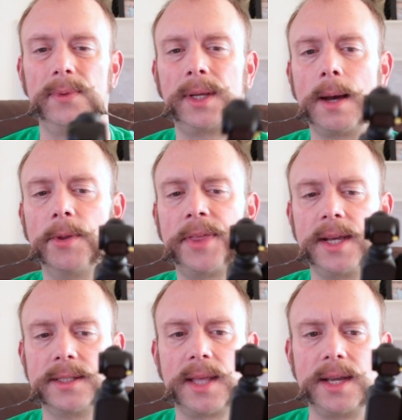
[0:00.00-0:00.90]
Couple
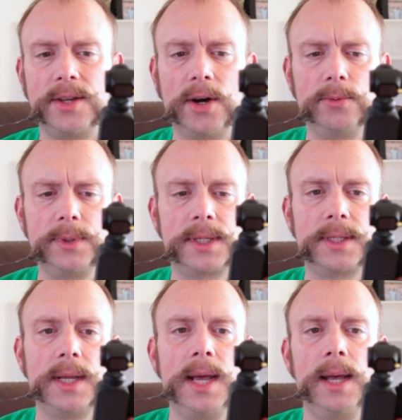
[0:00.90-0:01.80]
things they
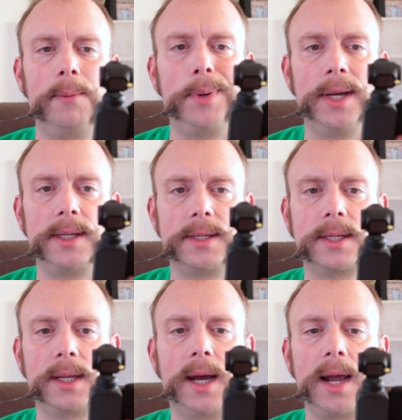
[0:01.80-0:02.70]
don't,
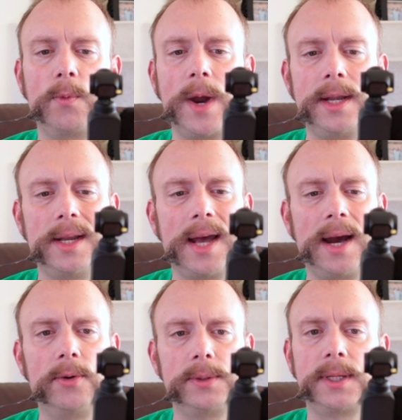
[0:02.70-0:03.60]
but I weighed it
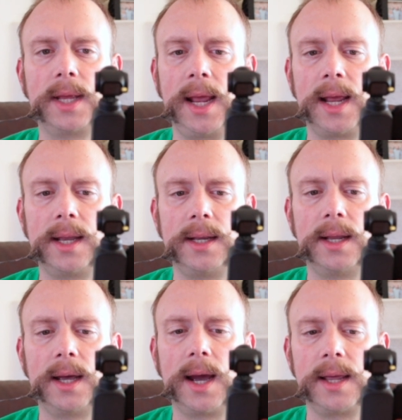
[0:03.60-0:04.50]
out, and
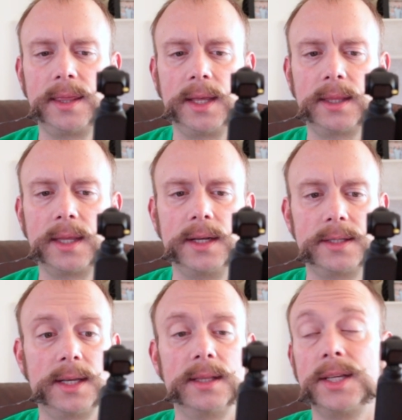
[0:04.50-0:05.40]
I think that
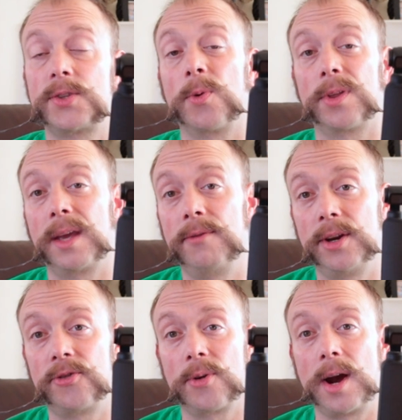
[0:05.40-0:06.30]
it's at least worth giving
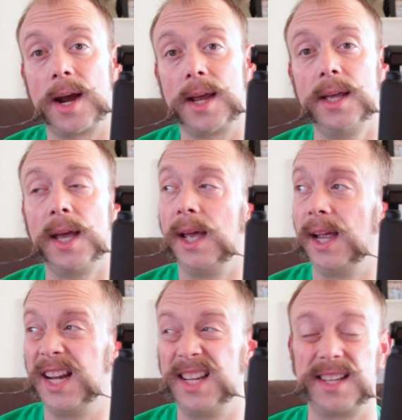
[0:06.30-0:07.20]
a try.
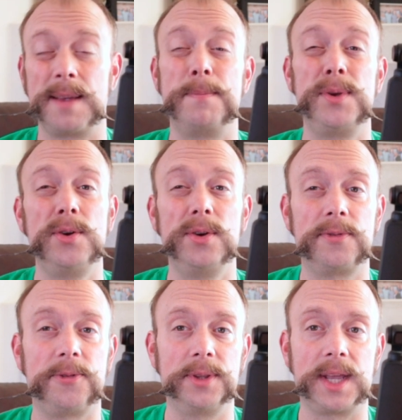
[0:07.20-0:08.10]
It is a
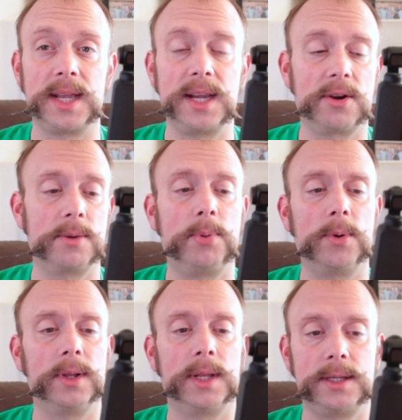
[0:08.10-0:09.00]
beautiful day here in
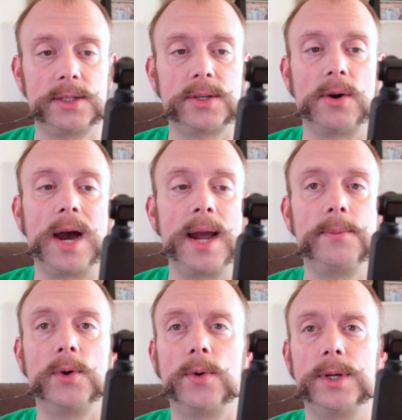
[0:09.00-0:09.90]
Portland, so
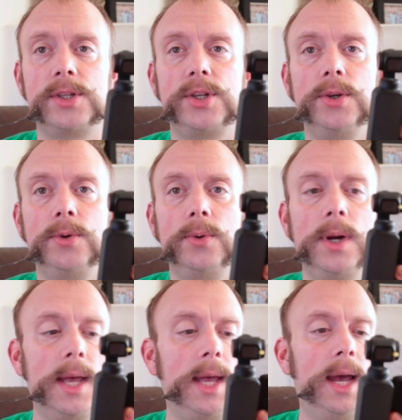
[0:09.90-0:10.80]
I'm going to
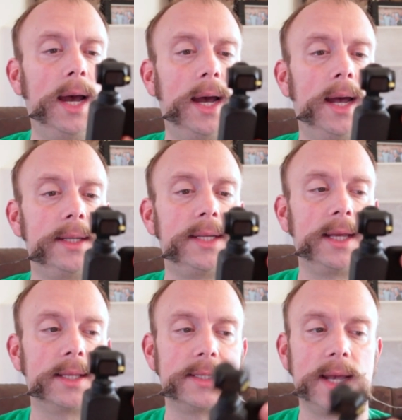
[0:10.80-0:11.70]

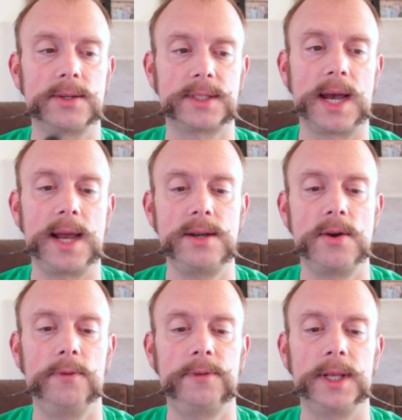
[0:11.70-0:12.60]
take this outside and
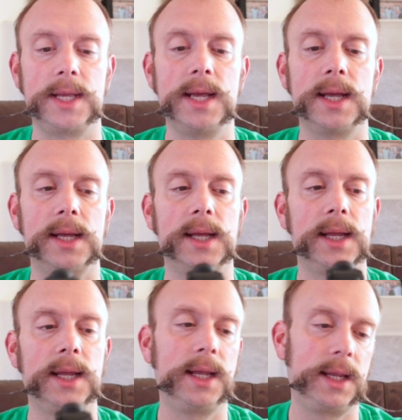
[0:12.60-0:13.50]
hopefully
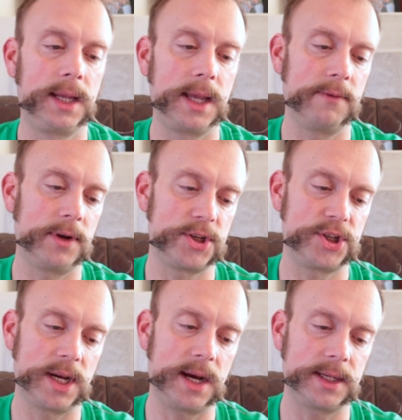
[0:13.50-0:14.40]
give it a
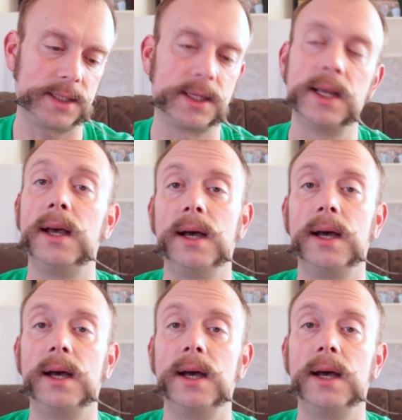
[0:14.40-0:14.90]
shot.